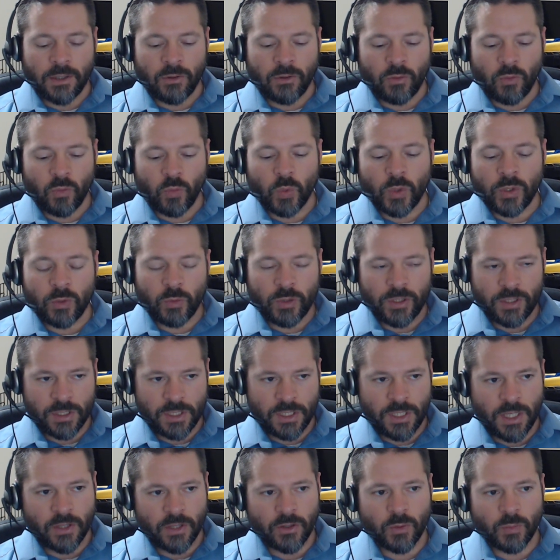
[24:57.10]
when we
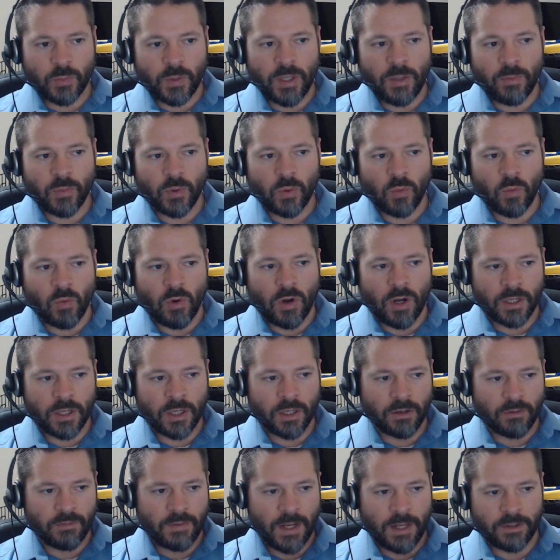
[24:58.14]
see other people
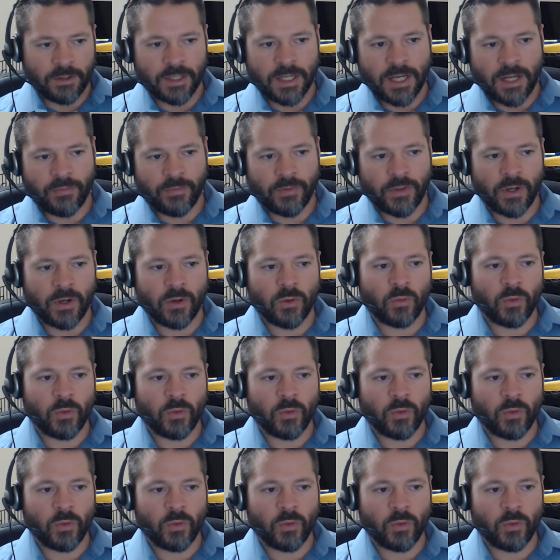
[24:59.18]
walking around out there,